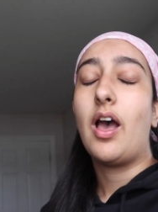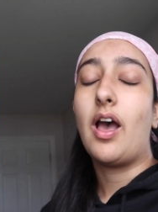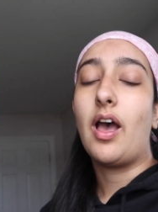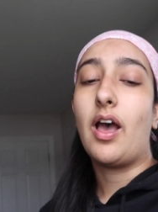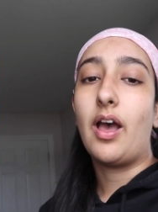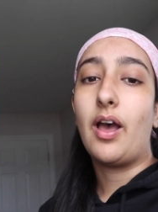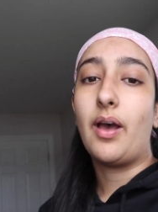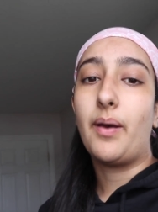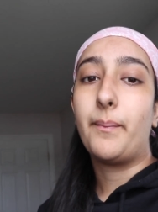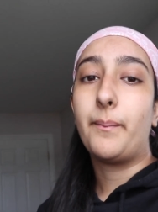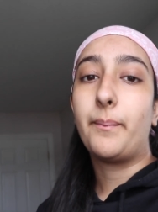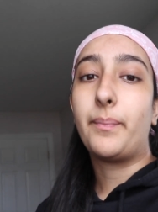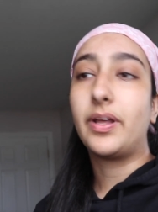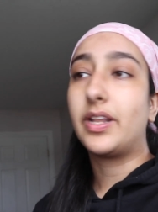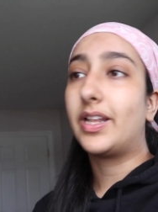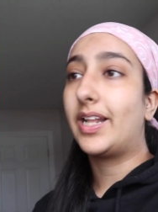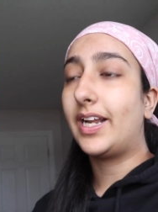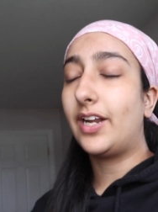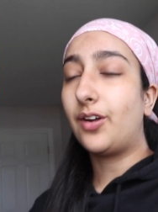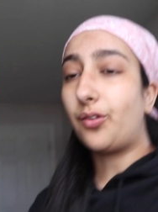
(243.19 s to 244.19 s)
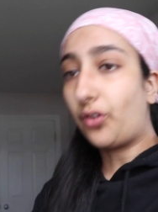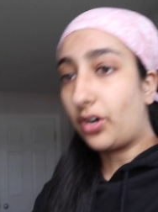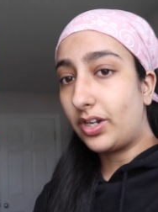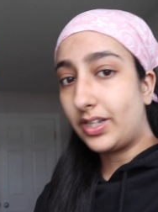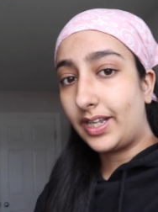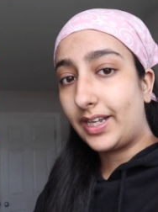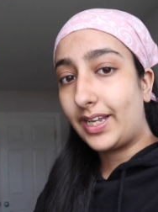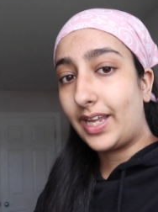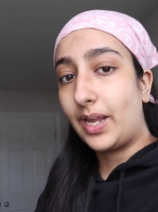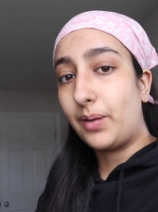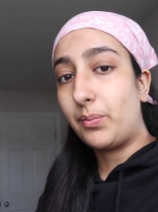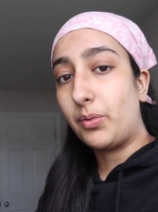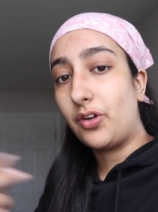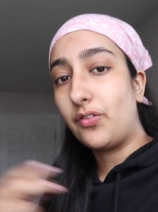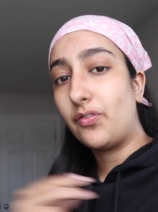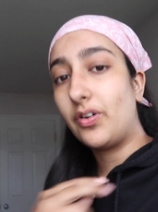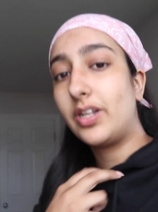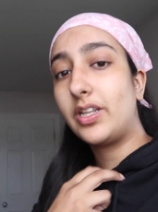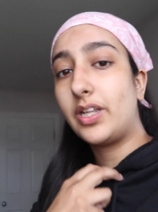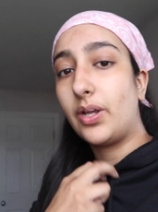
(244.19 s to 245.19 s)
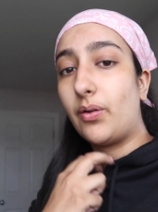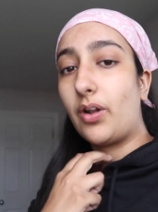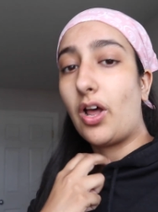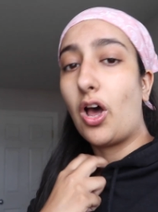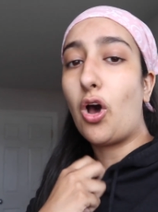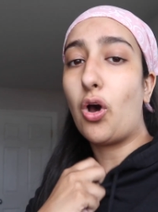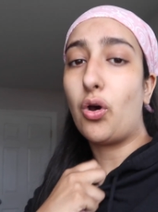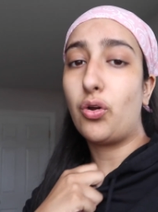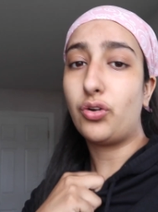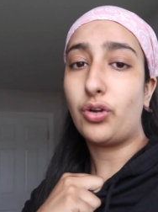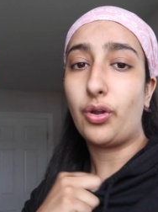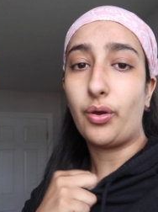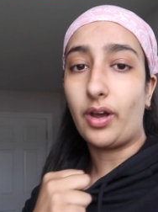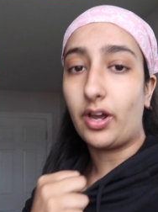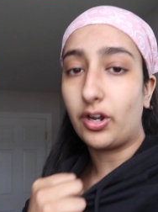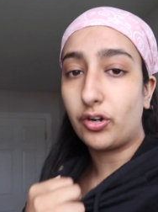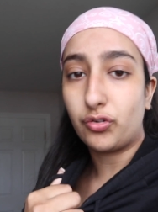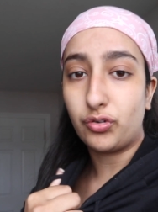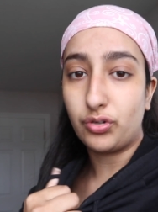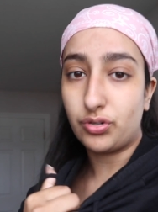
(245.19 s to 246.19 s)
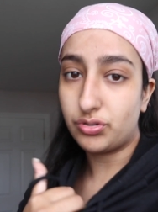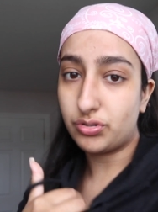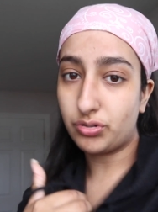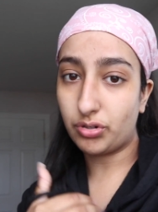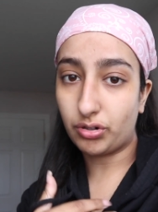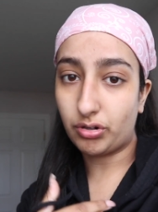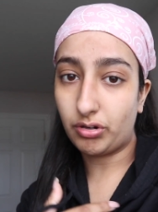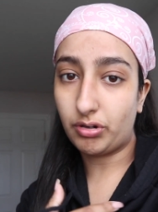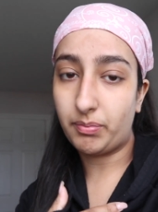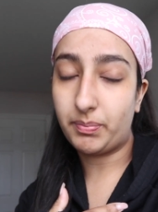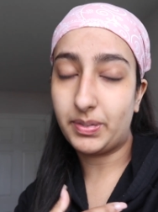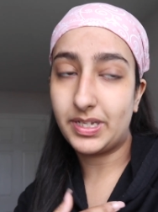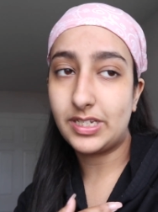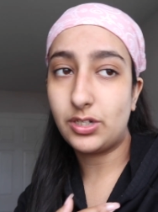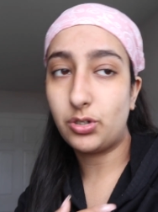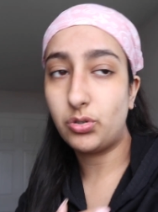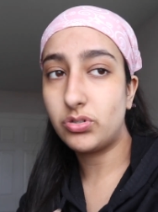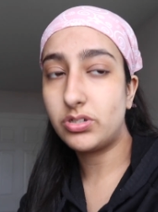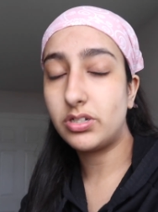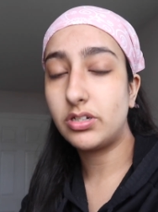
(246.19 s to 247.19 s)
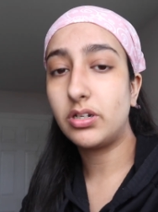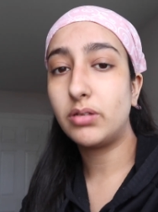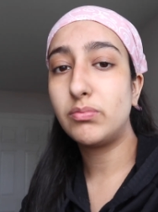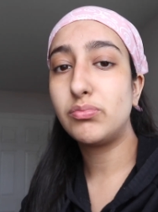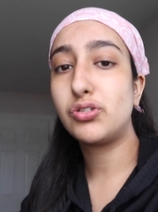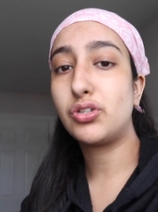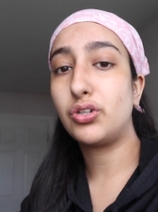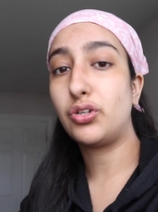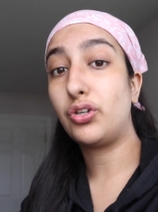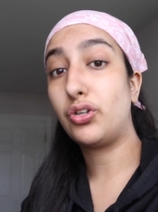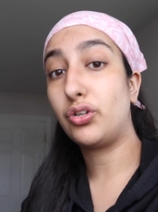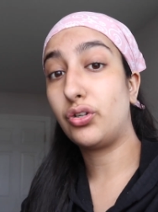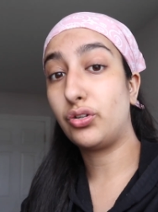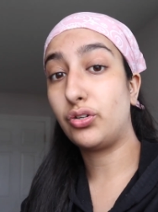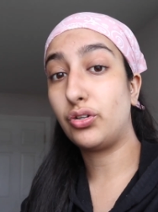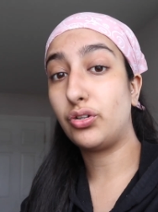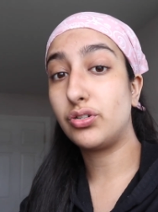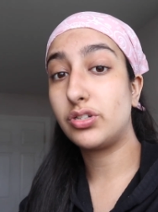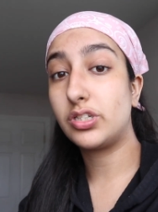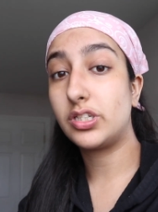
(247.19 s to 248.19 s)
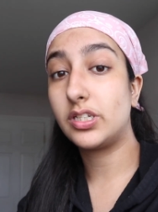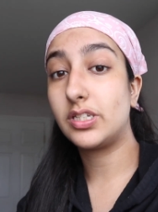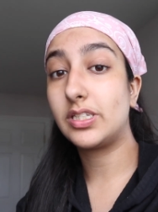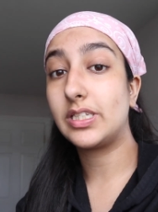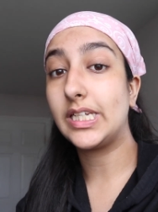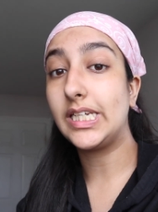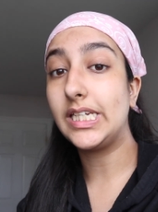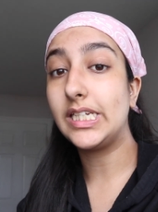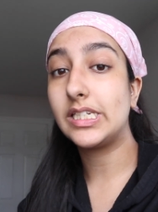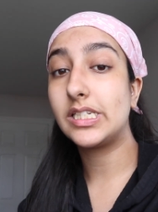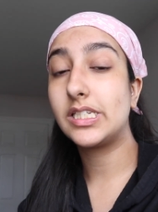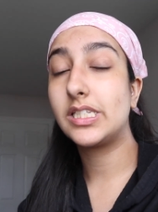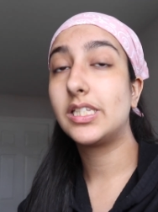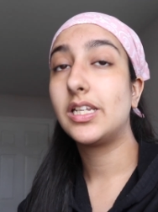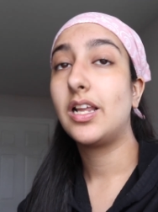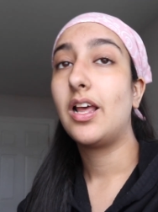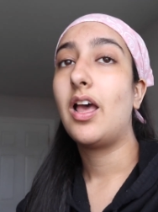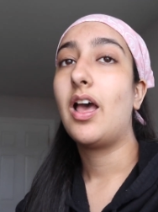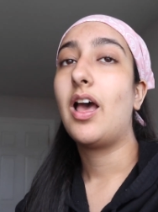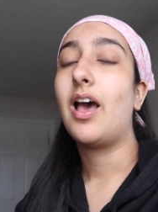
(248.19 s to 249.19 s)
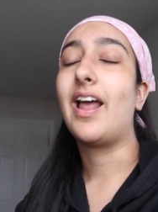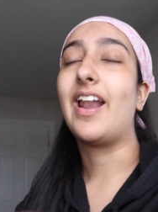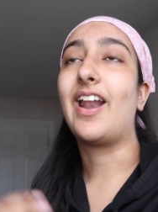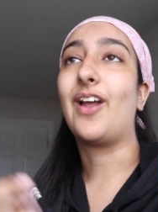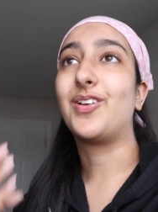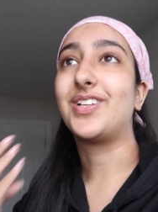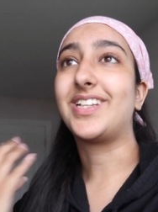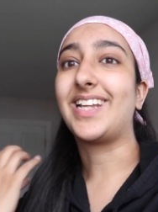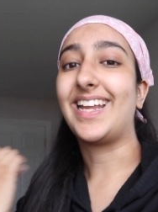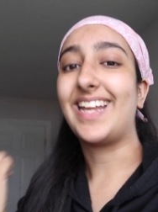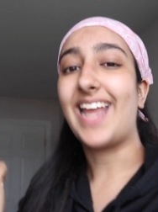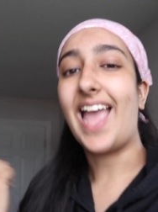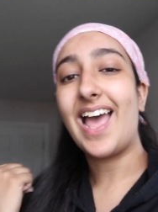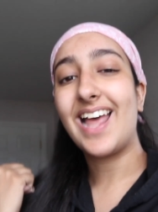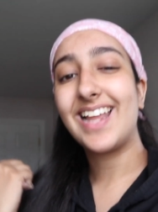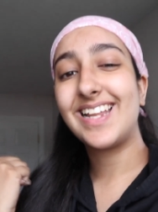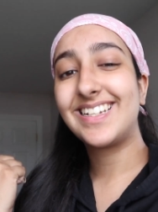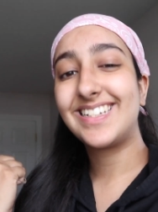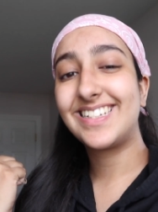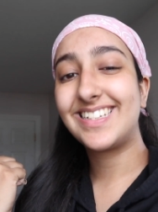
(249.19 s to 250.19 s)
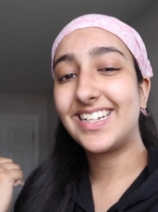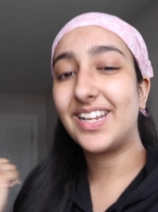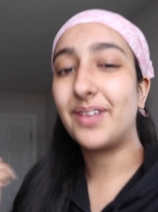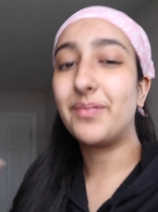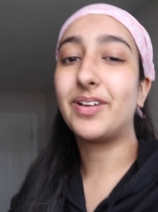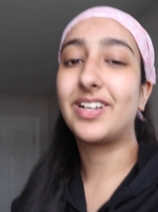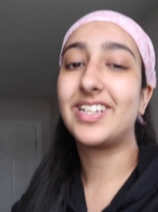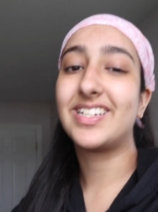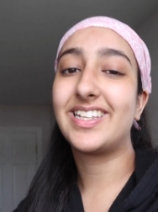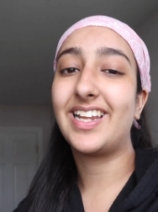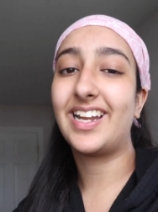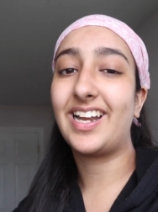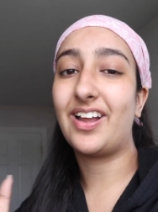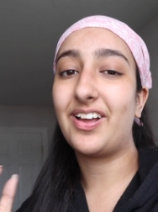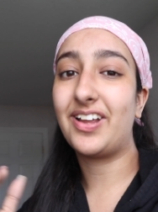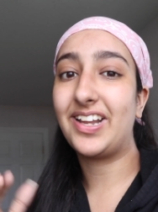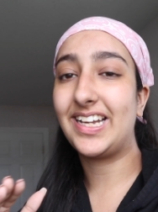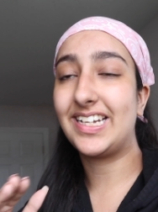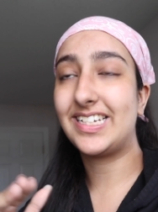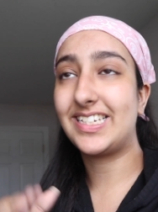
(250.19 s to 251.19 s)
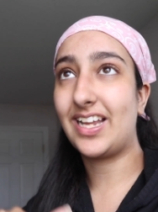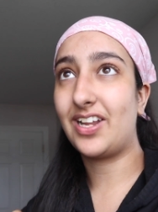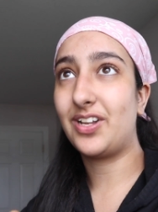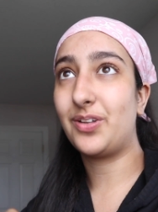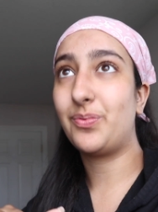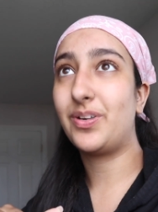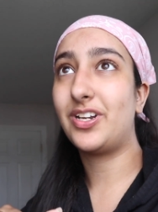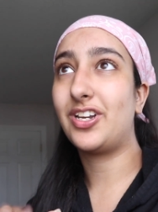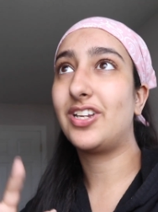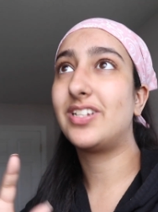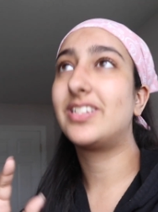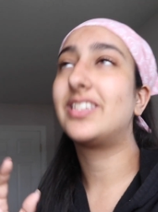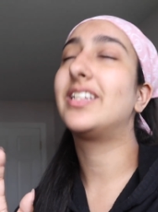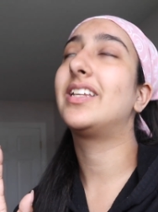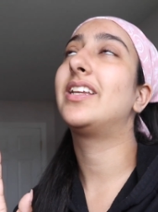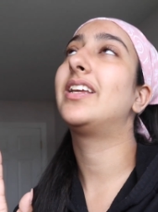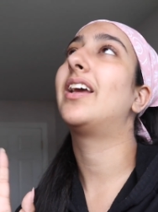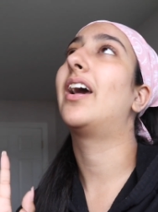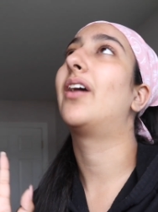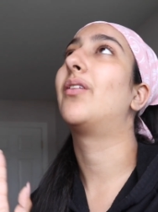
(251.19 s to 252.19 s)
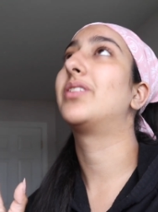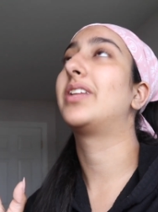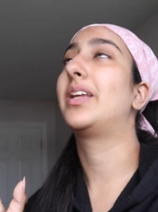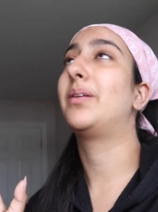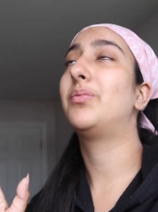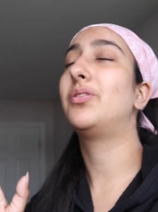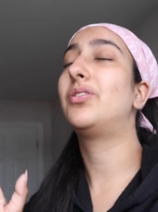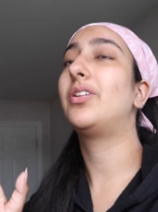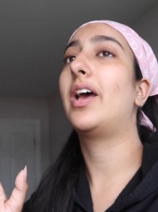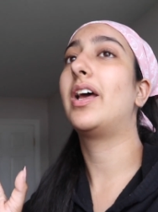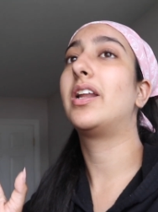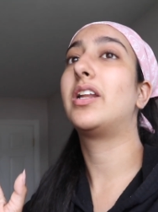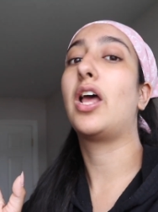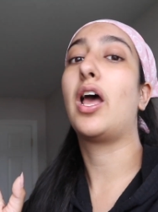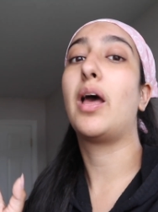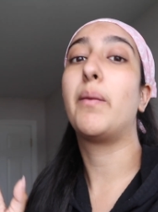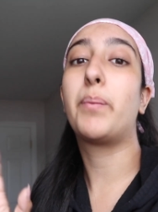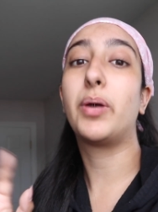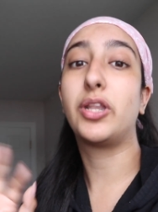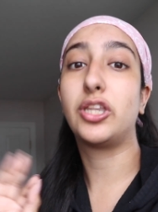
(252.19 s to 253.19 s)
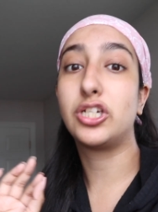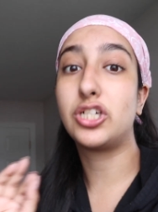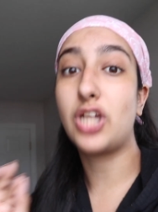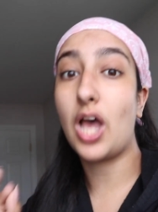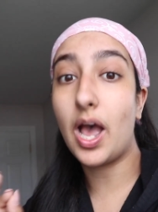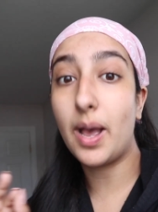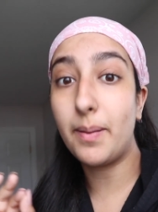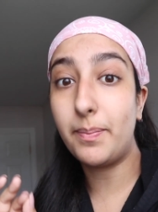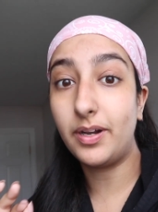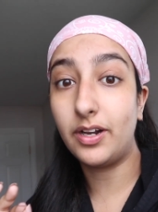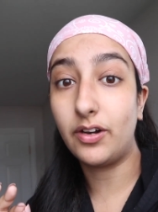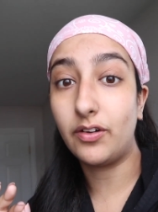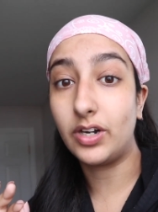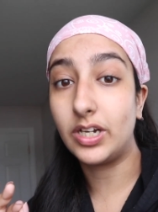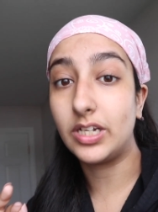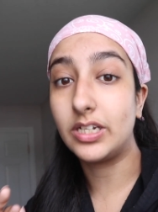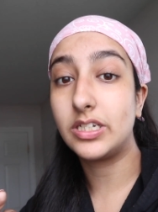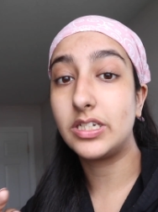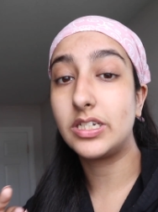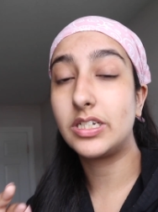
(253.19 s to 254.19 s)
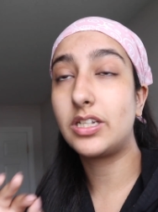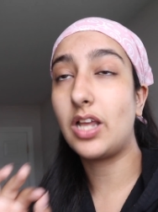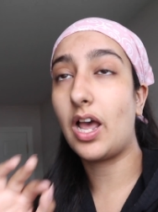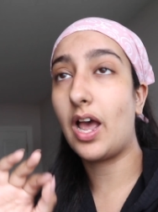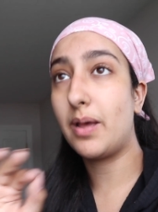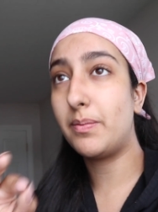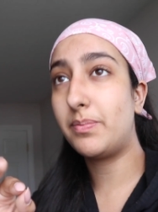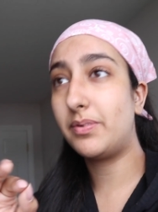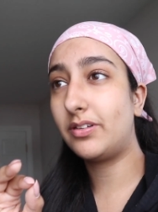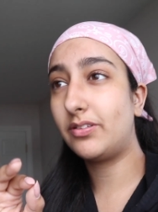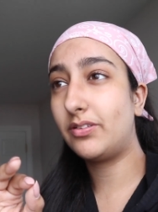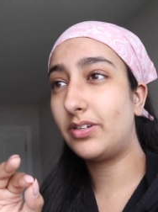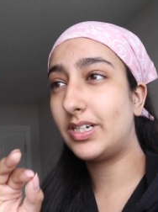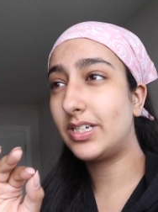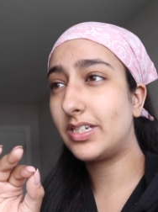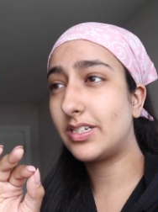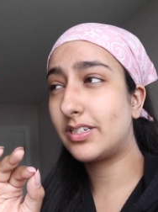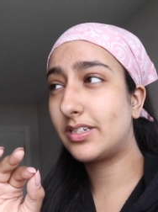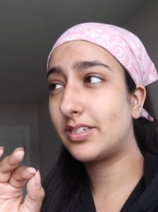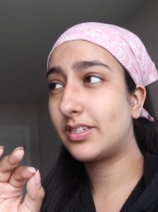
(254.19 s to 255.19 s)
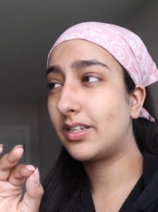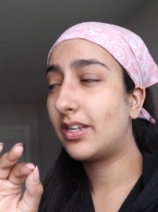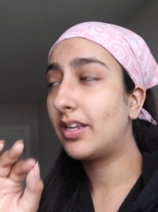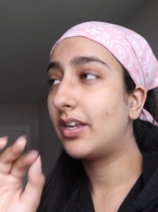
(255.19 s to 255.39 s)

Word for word: um, but later on they came over and they were like oh no our crew's not going to be using them so you can use the seats and I was like yes because then I sat in the window seat I was able to edit but the turbulence turbulence